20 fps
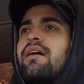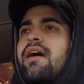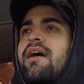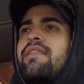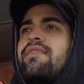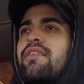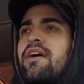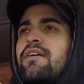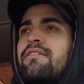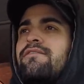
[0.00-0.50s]

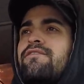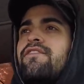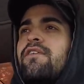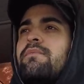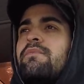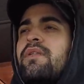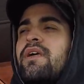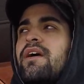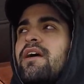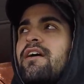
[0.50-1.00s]
And then
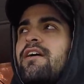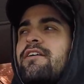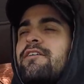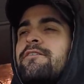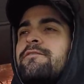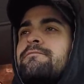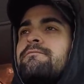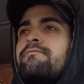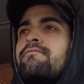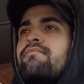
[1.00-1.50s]
from
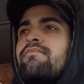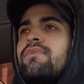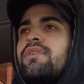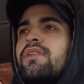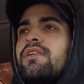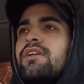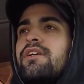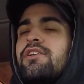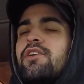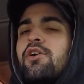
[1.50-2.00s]
there,
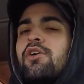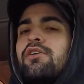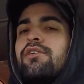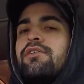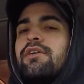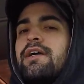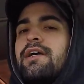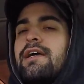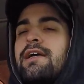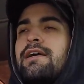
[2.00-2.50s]
you know,